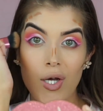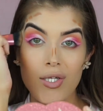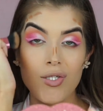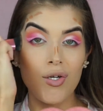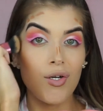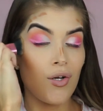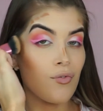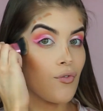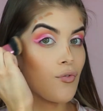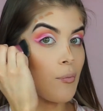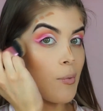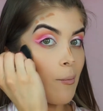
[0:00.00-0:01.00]
I start
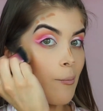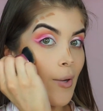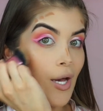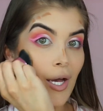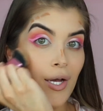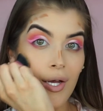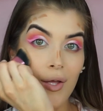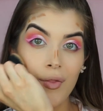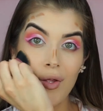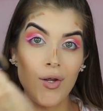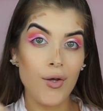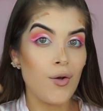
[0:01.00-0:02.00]
off from the back
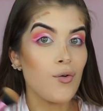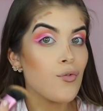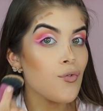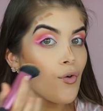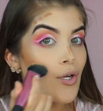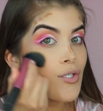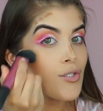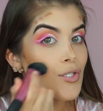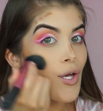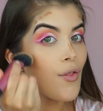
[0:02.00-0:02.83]
and then I go front